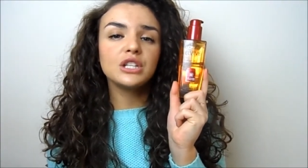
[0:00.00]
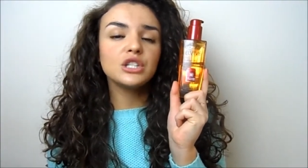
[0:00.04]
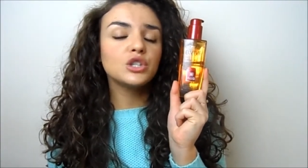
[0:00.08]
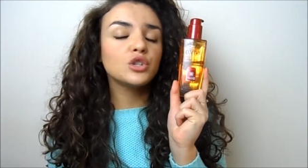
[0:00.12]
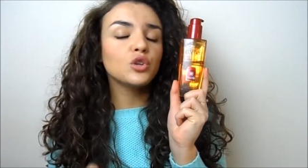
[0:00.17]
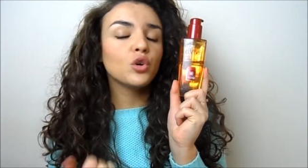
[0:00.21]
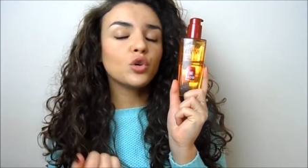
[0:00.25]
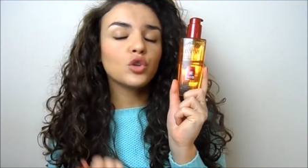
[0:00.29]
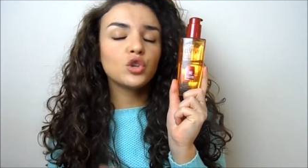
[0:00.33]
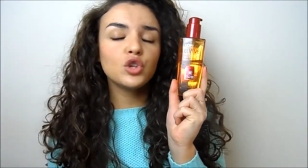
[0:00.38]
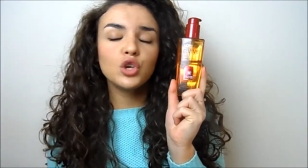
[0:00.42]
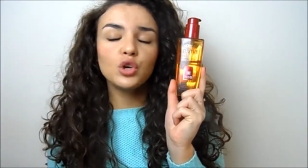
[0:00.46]
It's
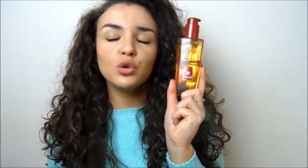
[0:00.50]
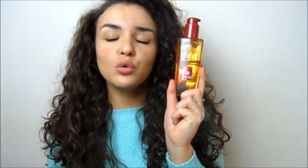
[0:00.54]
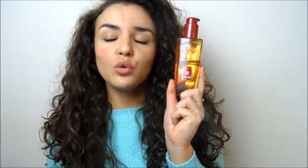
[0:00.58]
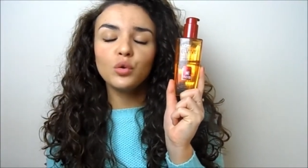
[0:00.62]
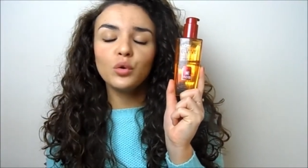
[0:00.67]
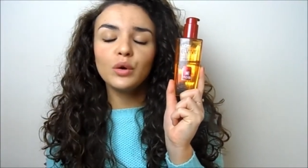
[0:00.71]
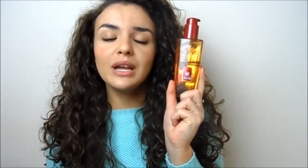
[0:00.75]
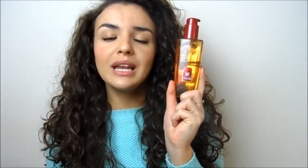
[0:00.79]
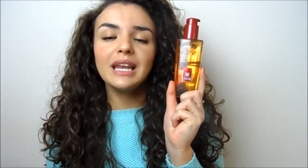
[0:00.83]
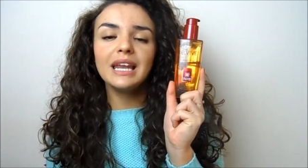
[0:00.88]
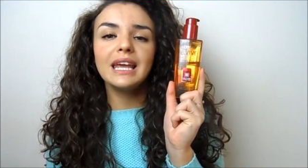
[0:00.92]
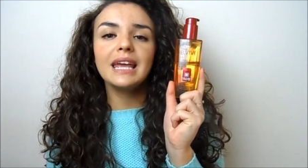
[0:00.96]
not too
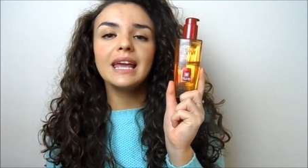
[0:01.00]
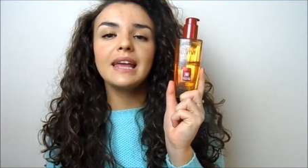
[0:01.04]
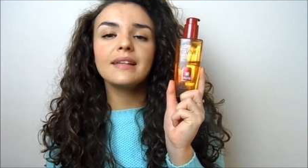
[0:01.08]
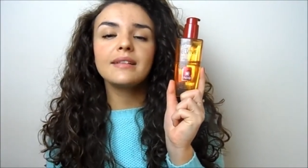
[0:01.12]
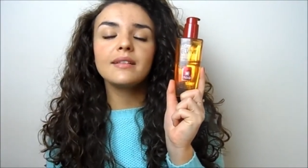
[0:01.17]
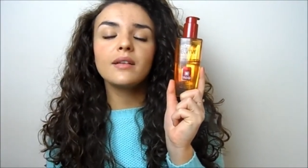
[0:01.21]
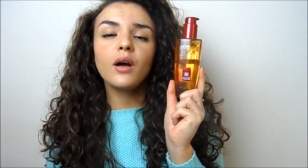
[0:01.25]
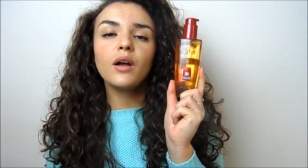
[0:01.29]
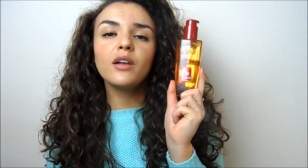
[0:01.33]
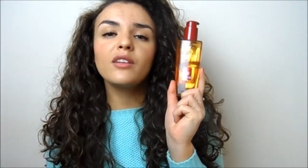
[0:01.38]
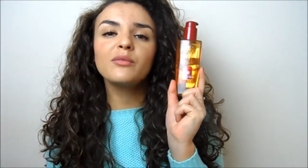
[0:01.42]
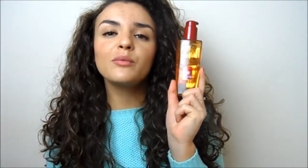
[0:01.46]
oily,
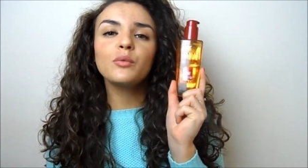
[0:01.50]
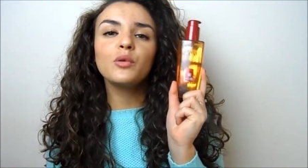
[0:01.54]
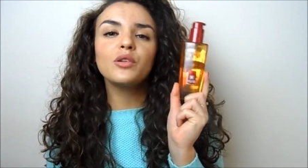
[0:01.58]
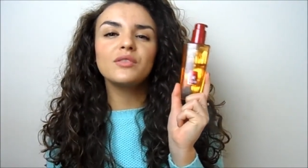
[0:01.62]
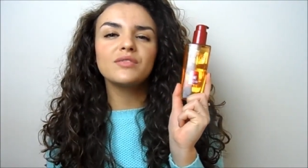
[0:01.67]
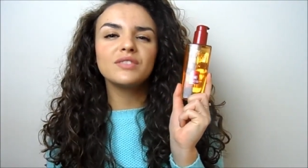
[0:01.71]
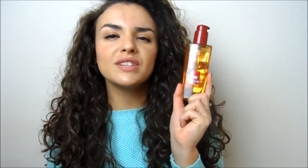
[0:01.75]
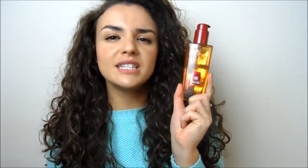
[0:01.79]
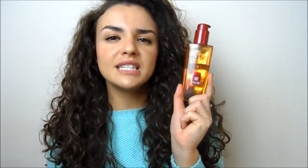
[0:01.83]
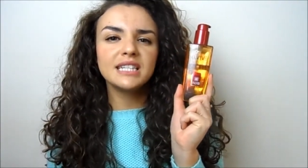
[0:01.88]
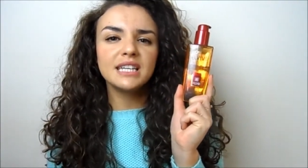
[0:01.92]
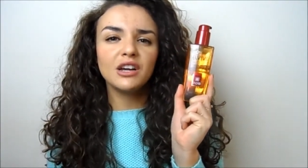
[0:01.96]
it's kind of
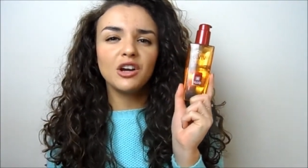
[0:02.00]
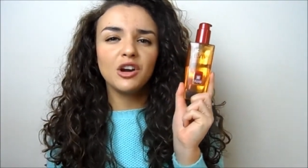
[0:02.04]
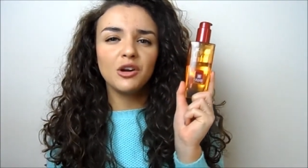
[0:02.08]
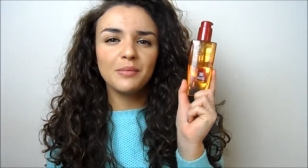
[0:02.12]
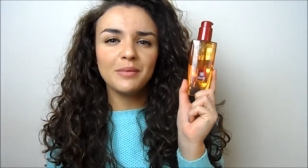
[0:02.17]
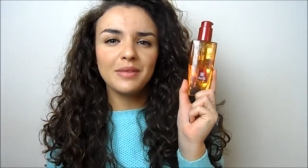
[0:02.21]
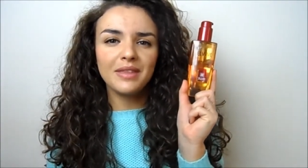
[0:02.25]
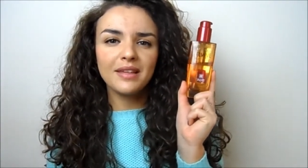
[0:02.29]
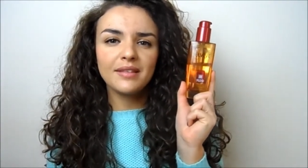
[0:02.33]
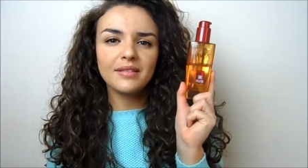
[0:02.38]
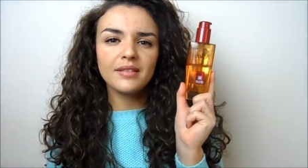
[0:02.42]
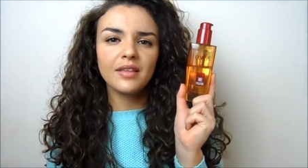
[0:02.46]
more of a
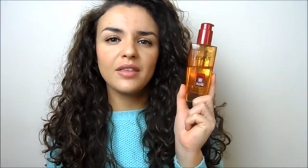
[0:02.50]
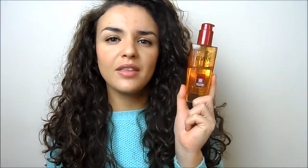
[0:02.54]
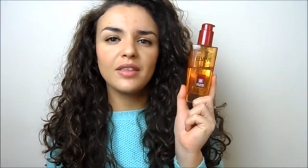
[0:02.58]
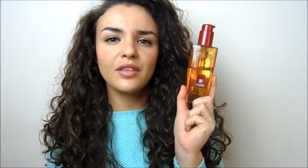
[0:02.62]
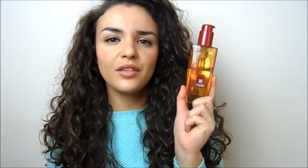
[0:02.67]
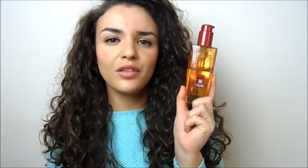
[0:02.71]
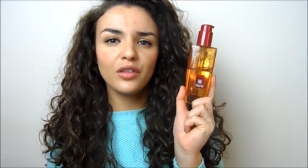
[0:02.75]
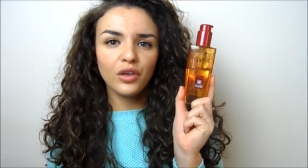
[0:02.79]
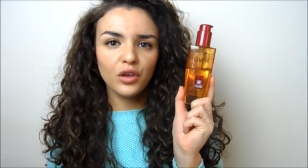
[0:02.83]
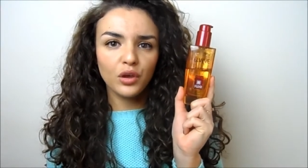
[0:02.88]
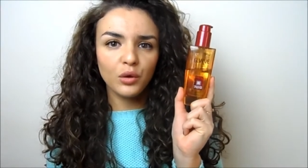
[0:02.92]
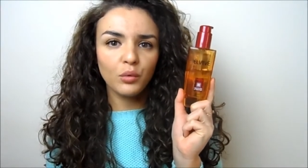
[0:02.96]
serum, and that's
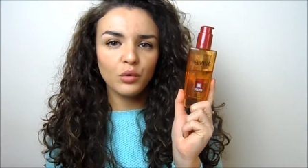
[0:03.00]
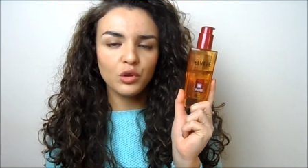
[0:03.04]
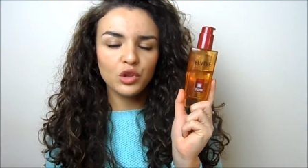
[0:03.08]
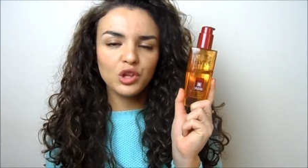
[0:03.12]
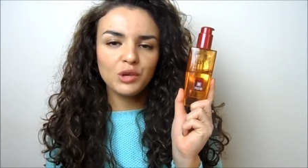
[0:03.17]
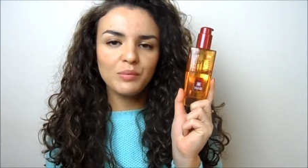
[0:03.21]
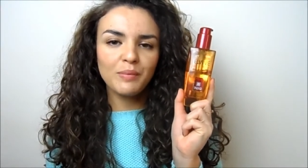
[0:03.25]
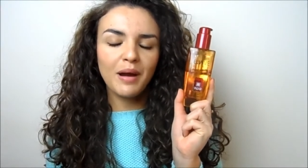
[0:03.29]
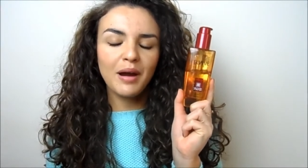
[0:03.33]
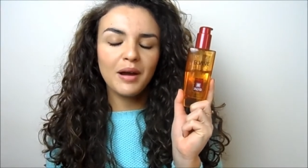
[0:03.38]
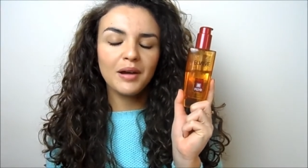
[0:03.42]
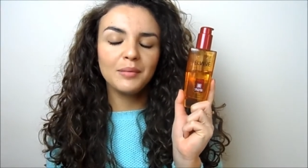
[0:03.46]
something that you
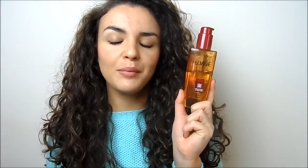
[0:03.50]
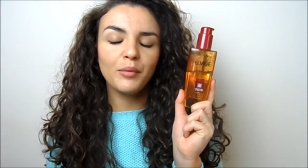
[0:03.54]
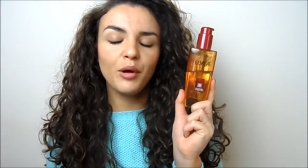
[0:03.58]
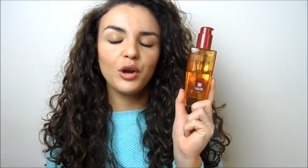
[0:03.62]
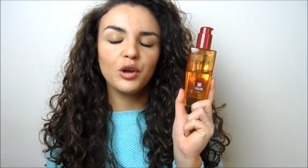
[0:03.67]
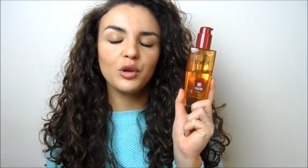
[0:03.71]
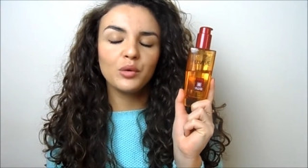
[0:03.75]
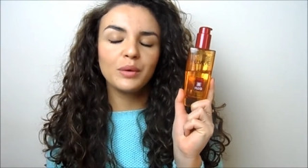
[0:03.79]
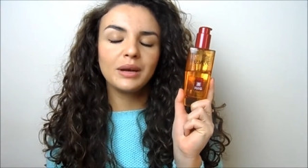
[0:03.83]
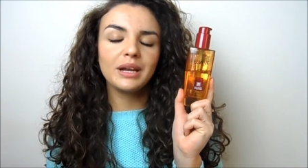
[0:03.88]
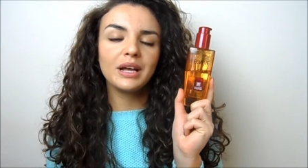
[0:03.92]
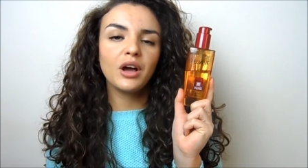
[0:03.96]
want to bear in
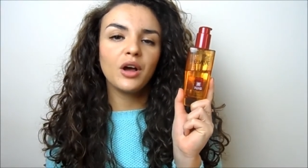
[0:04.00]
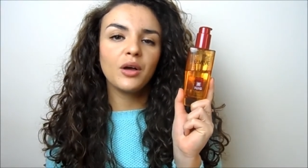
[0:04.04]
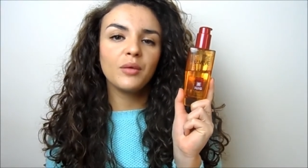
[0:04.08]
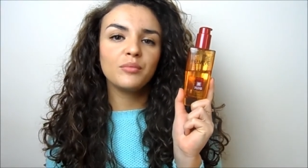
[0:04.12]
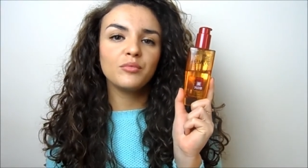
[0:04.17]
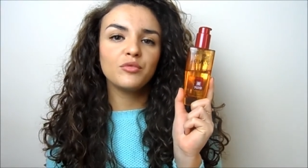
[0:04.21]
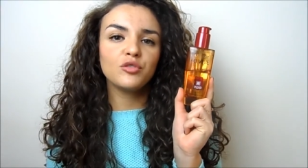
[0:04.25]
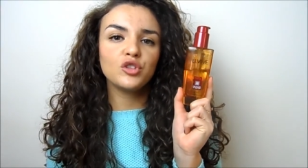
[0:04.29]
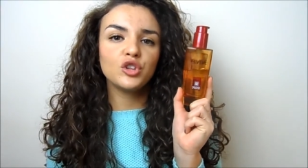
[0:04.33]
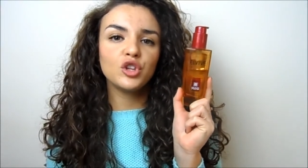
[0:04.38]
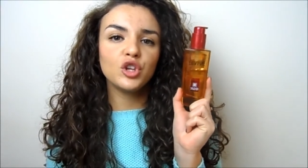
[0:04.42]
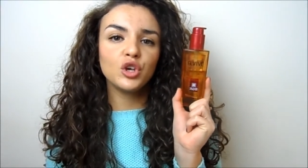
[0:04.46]
mind when it
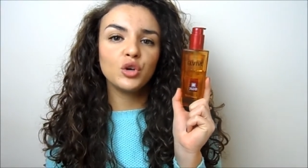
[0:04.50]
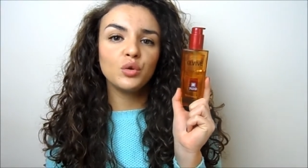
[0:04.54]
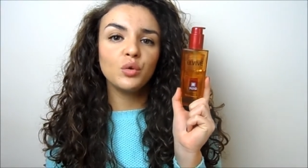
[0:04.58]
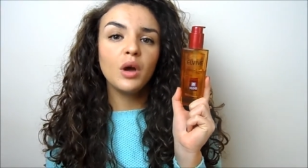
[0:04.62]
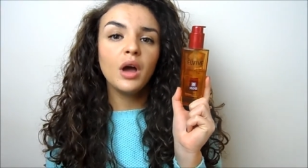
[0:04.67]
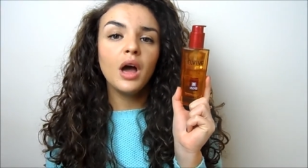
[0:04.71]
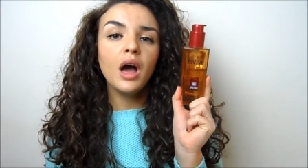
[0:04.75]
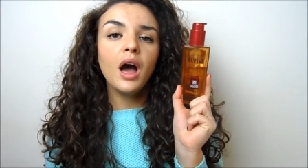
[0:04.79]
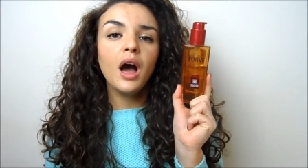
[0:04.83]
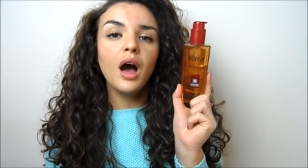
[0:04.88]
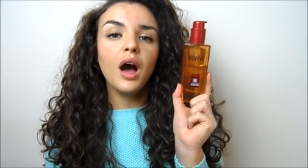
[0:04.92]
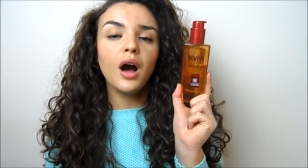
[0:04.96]
comes to
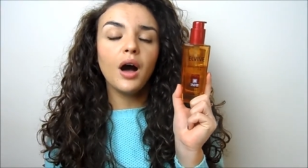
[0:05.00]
